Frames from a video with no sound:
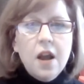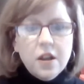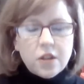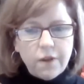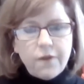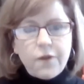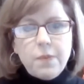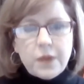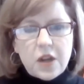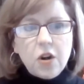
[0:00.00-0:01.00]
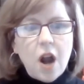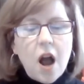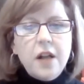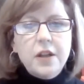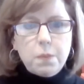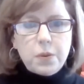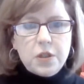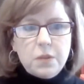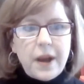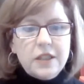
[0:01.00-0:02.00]
So from your college
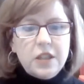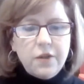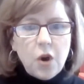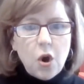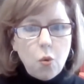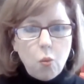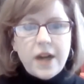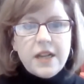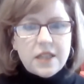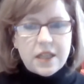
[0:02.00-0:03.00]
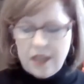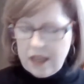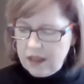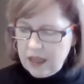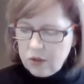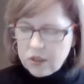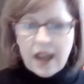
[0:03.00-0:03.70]
perspective, what is it that you're seeing?